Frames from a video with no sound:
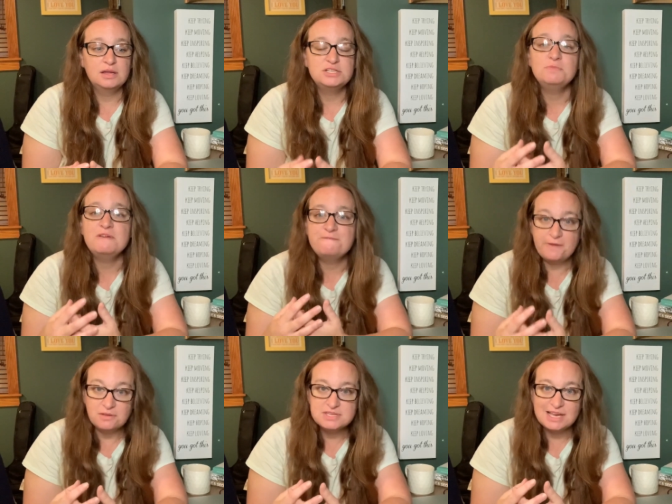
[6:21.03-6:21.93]
to be
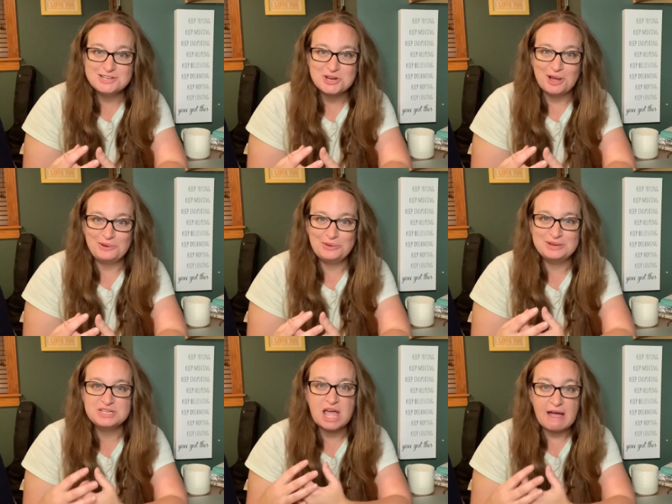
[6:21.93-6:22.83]
felt in
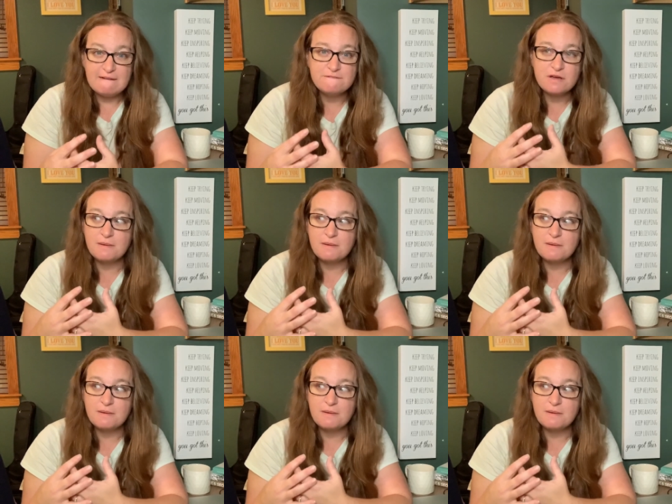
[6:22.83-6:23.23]
childhood to have